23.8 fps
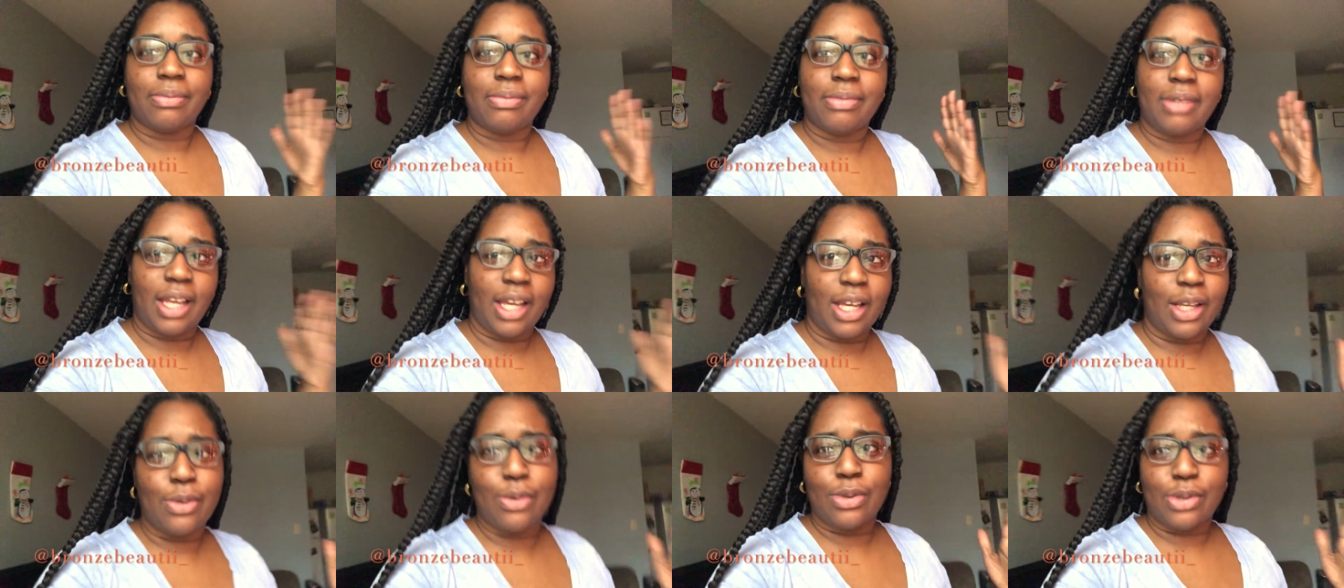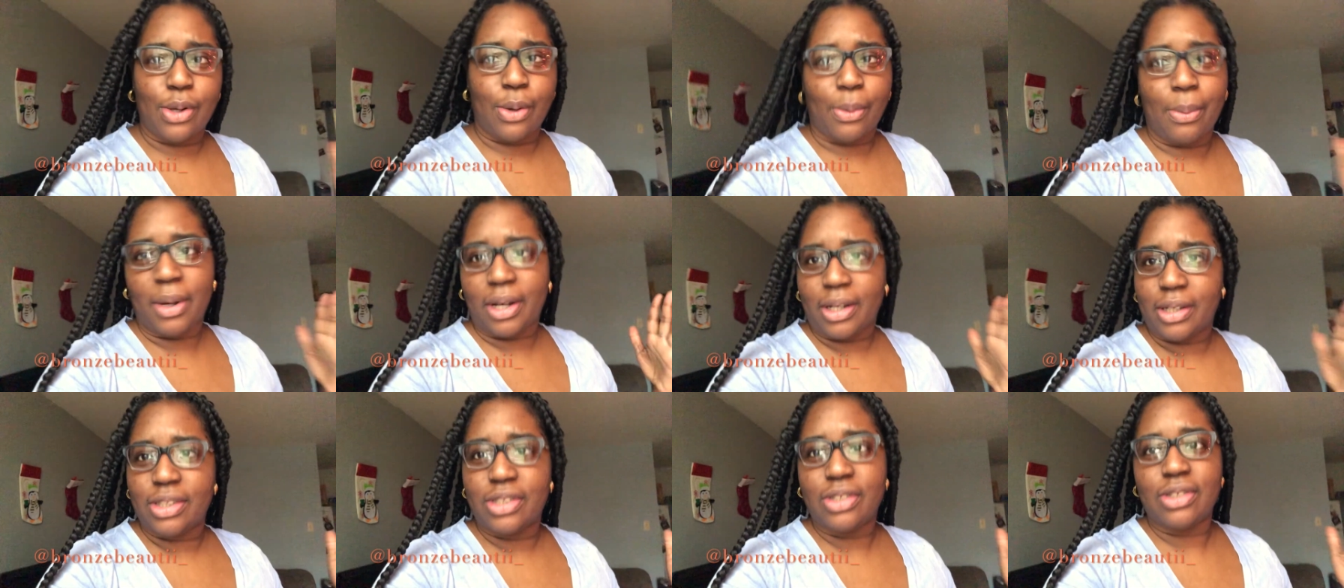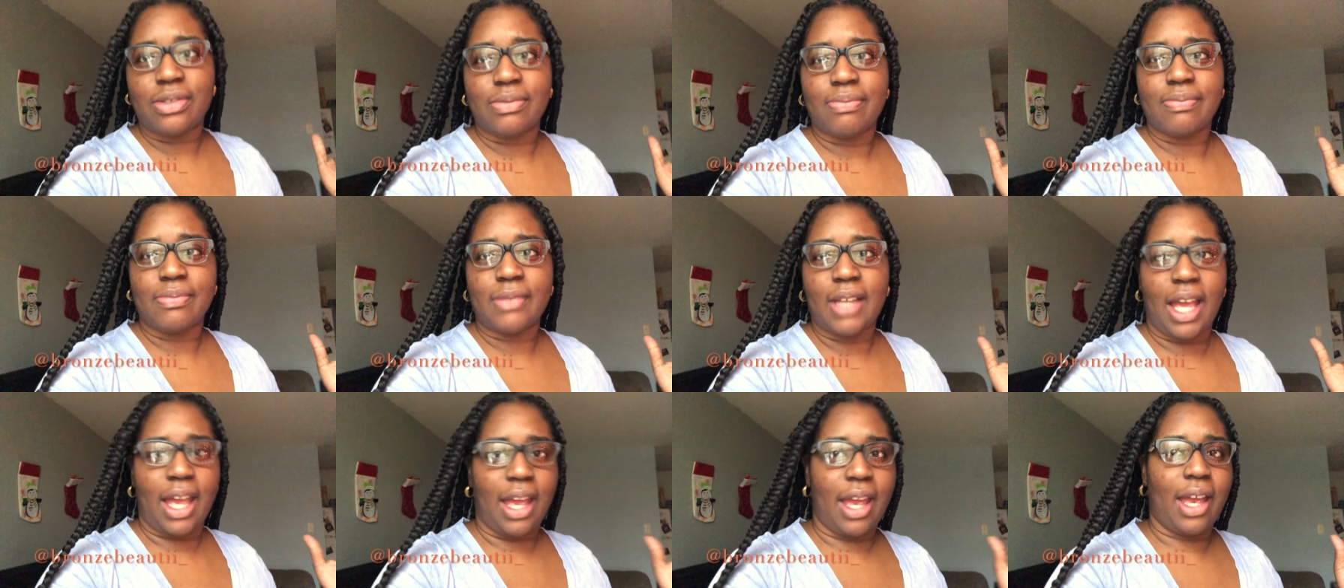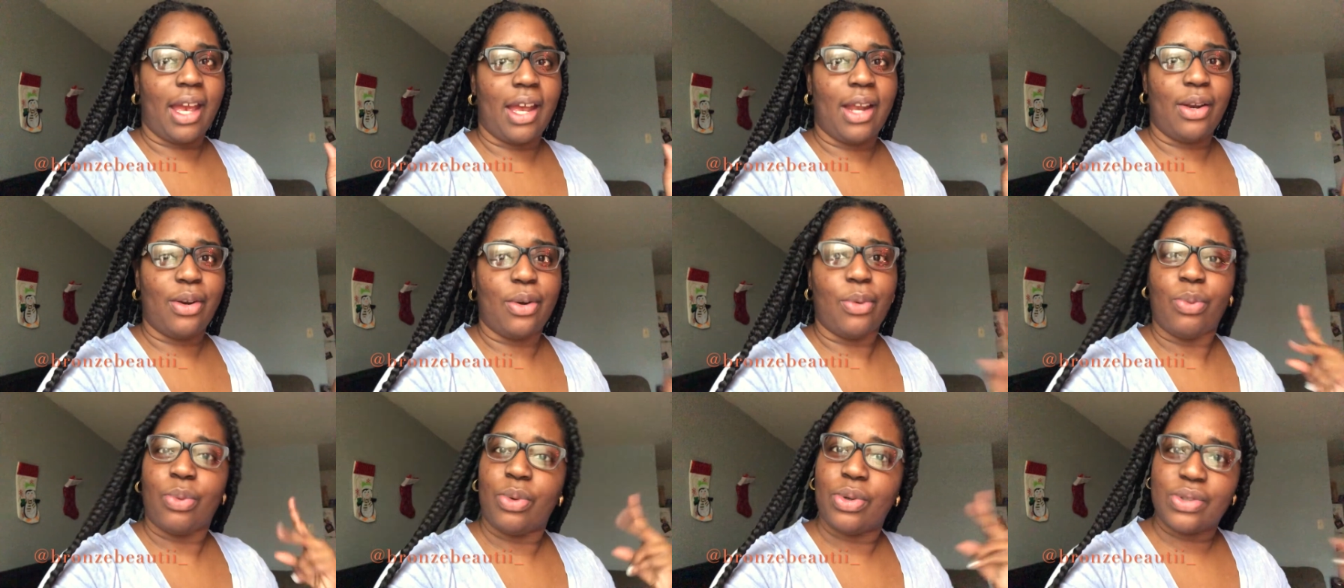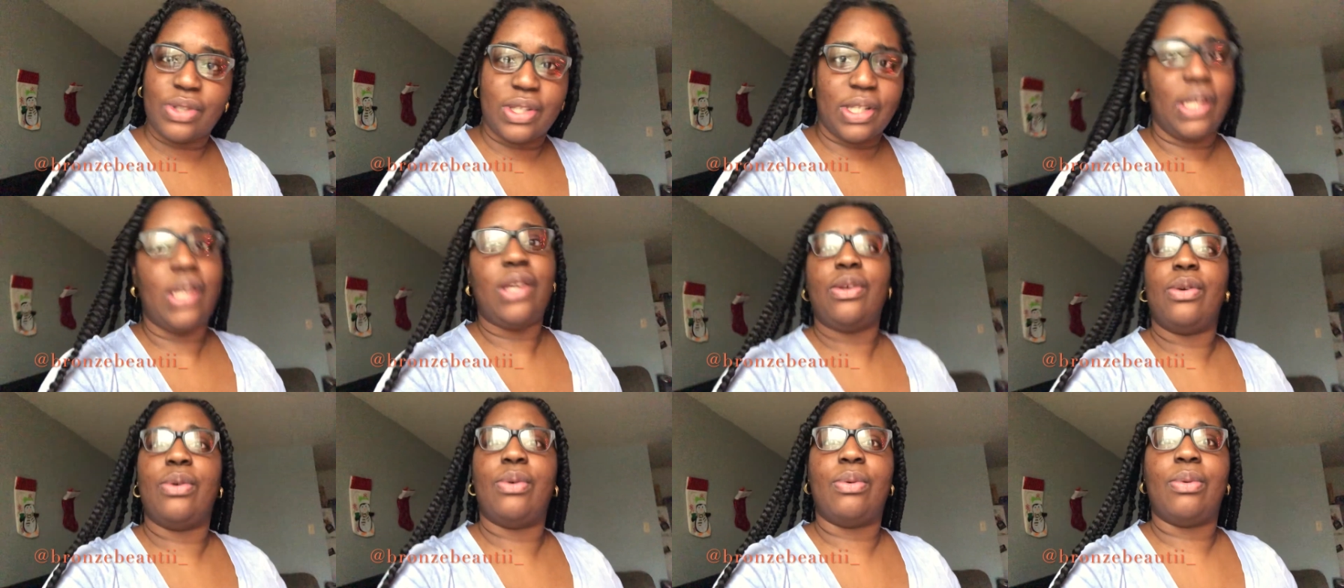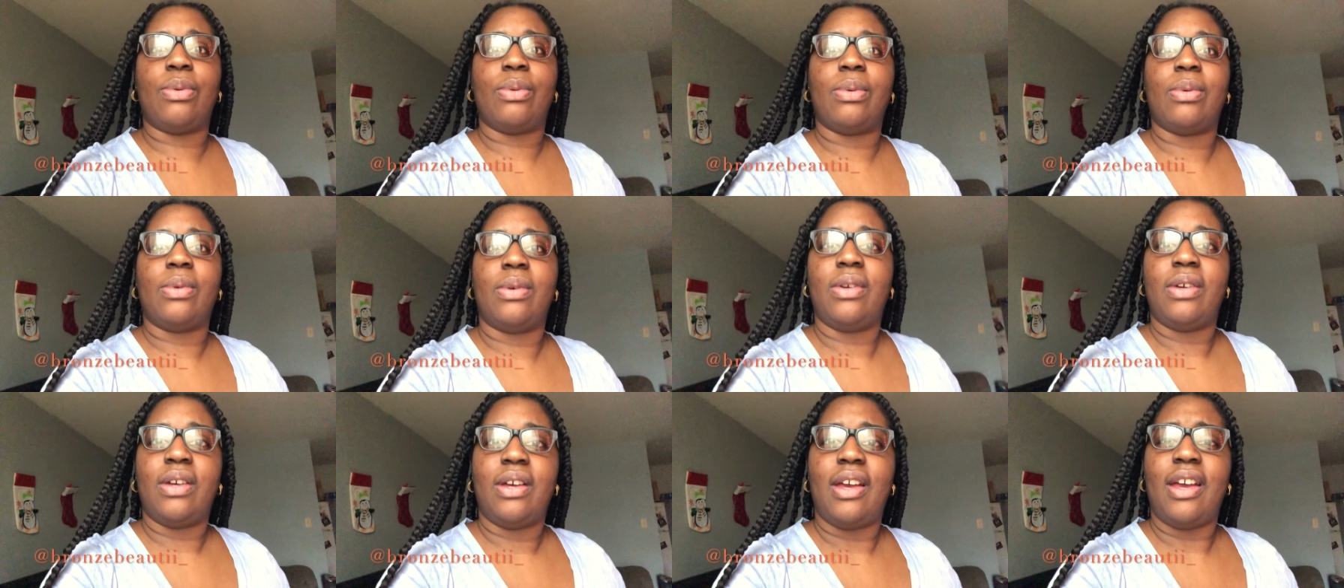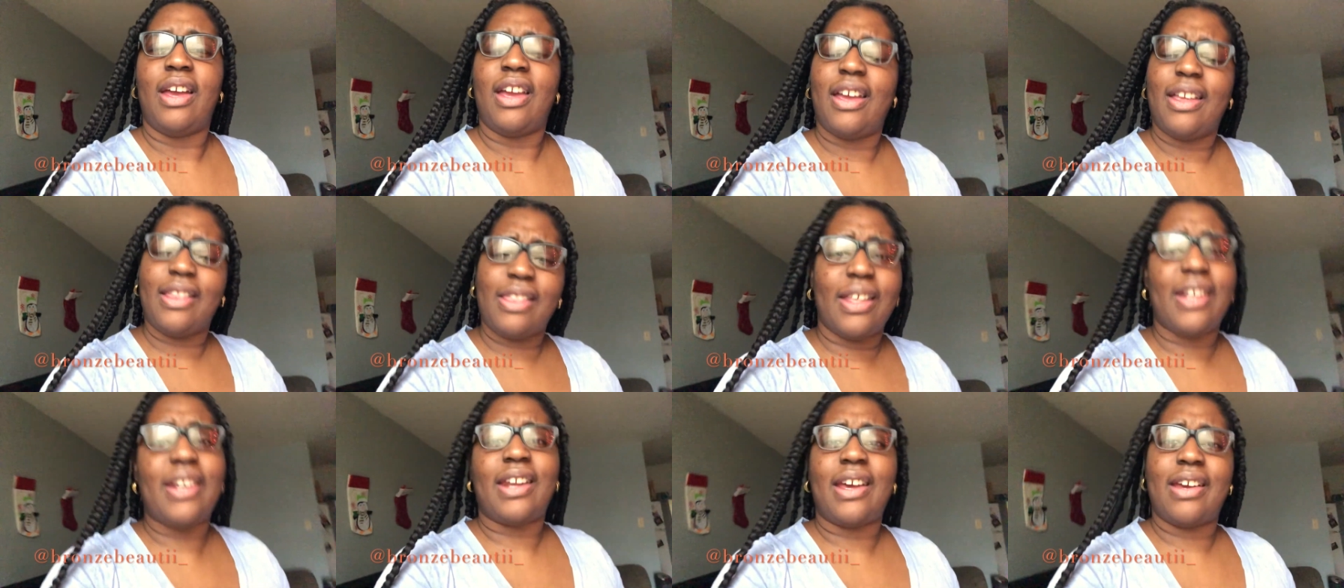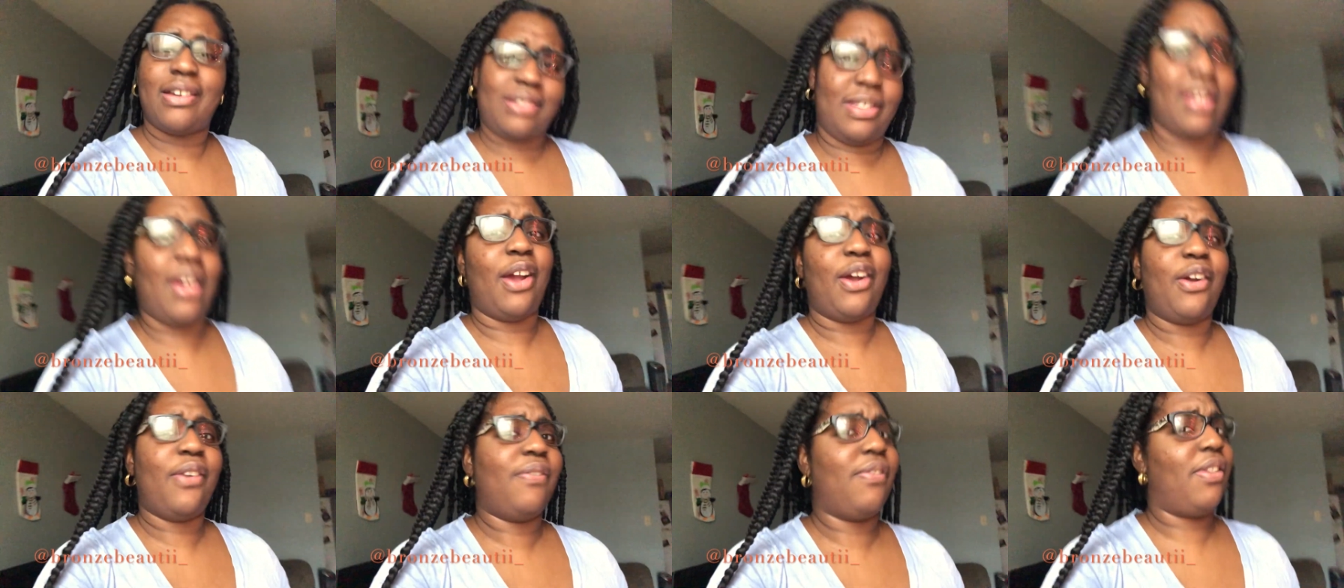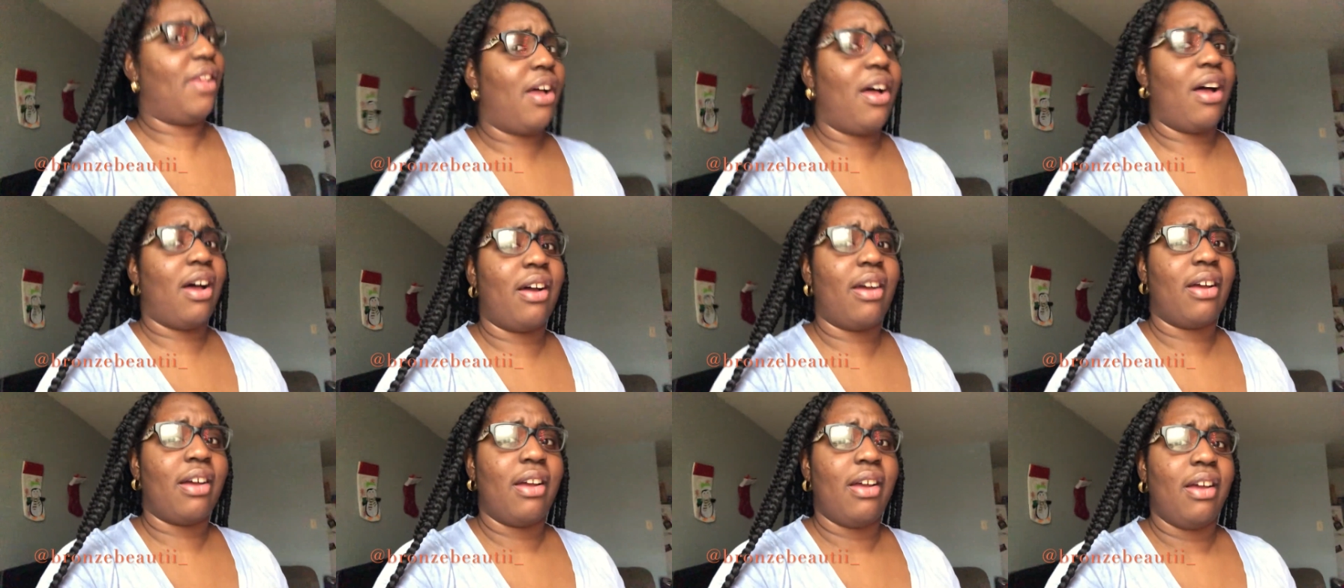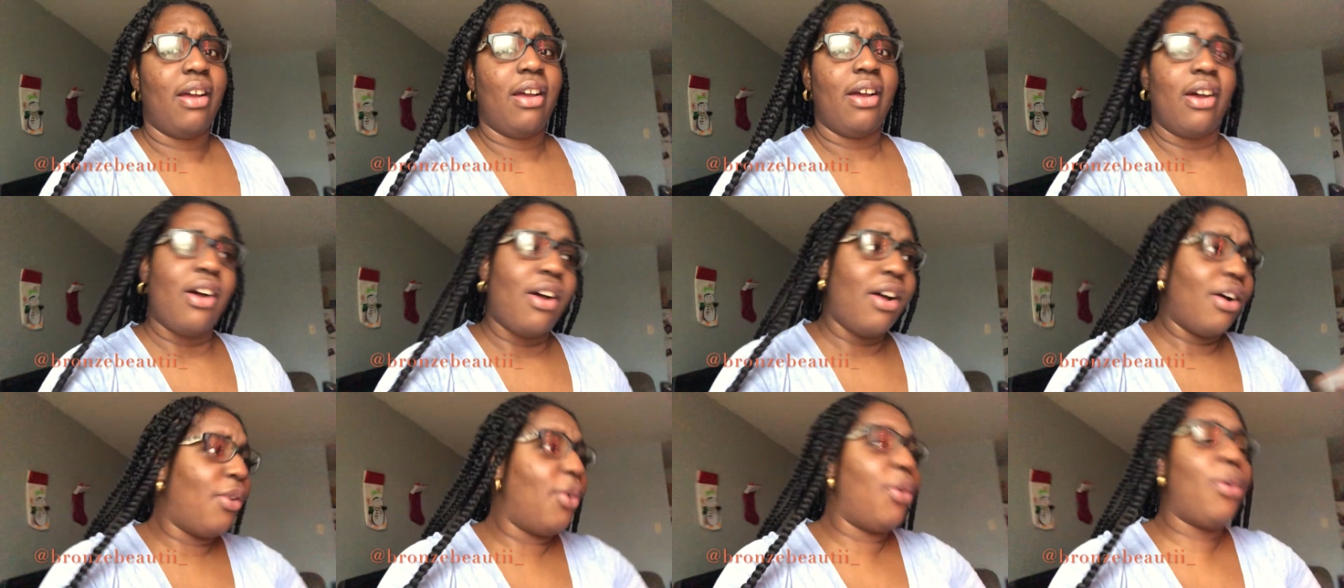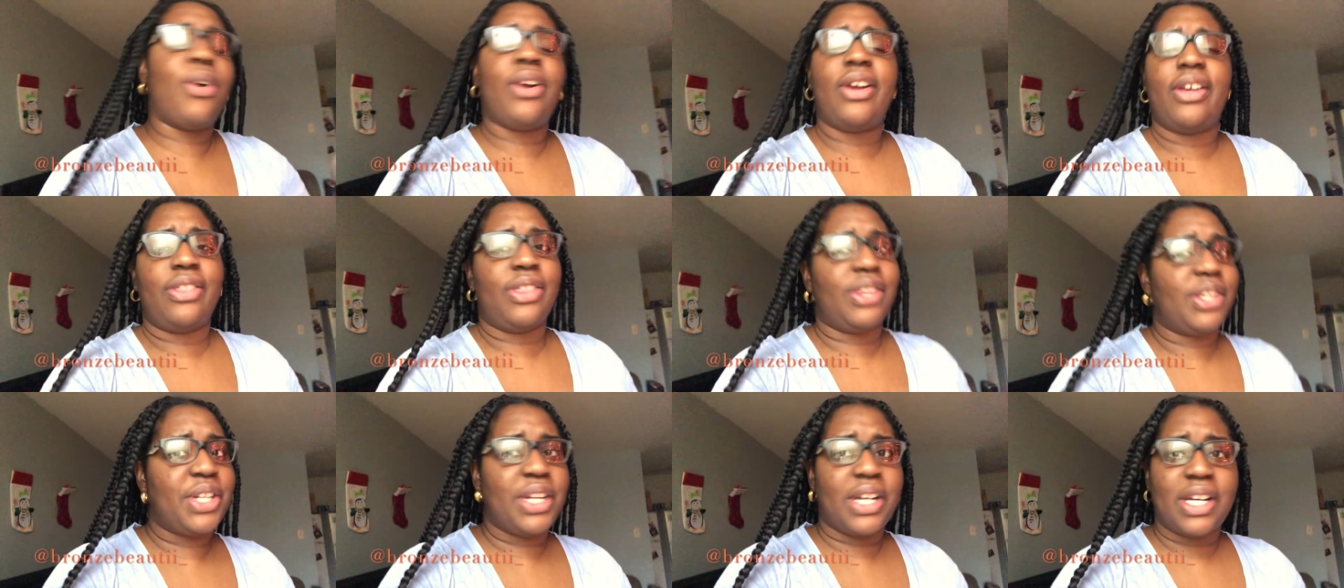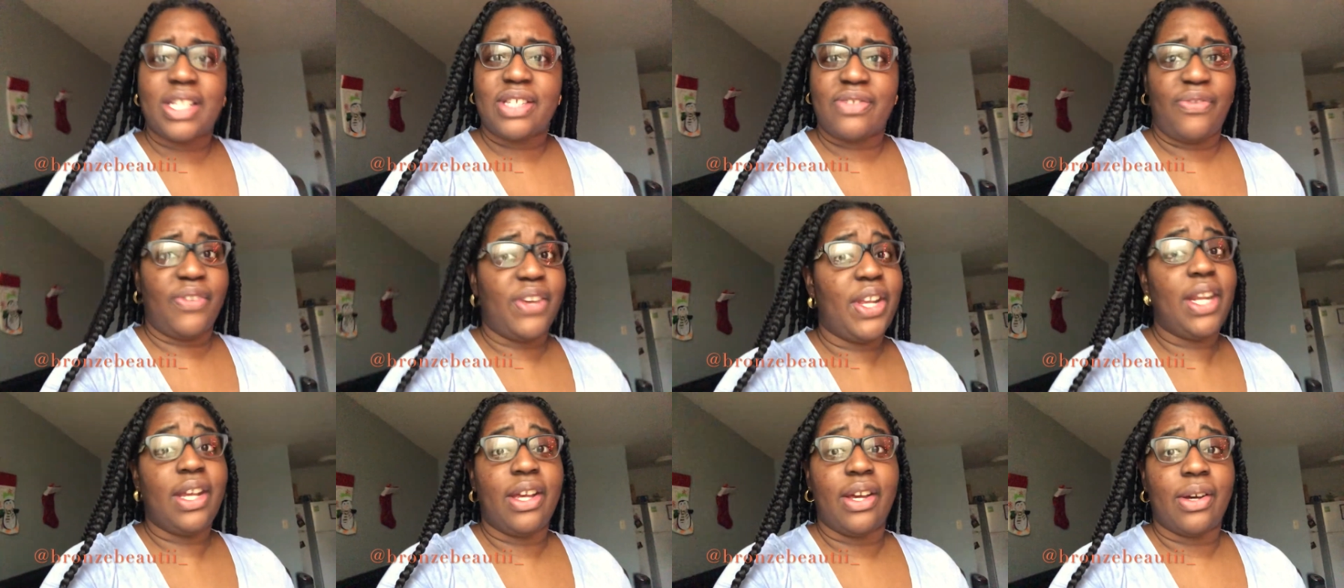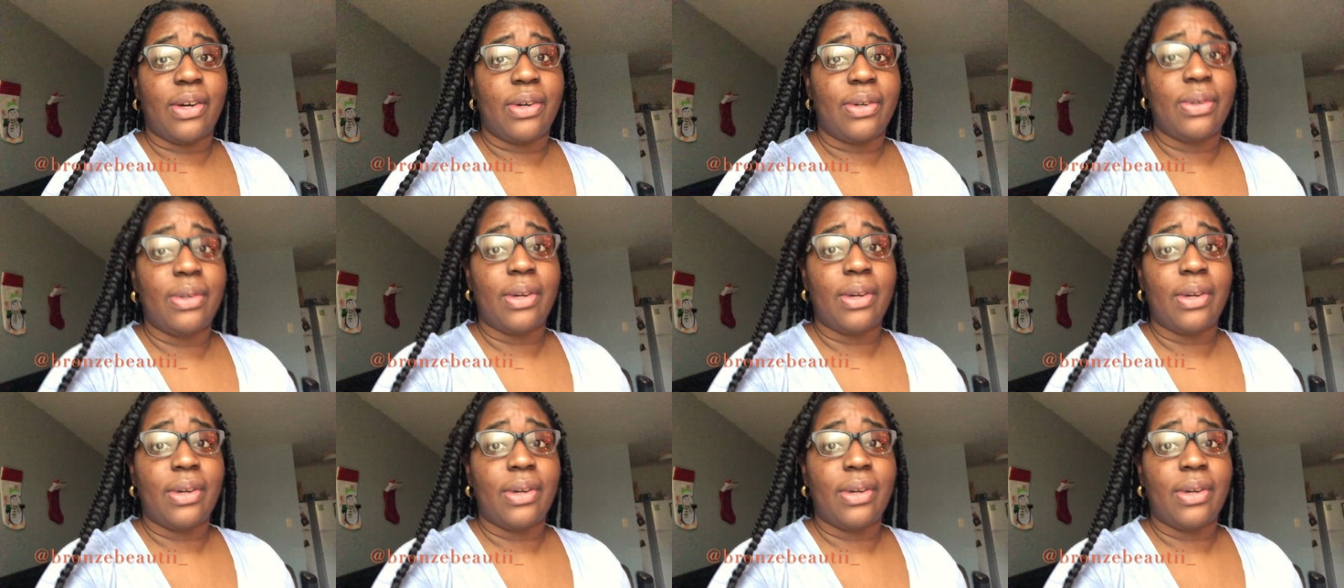Thank you so much. And we'll see you in the next hair vlog or in the next video.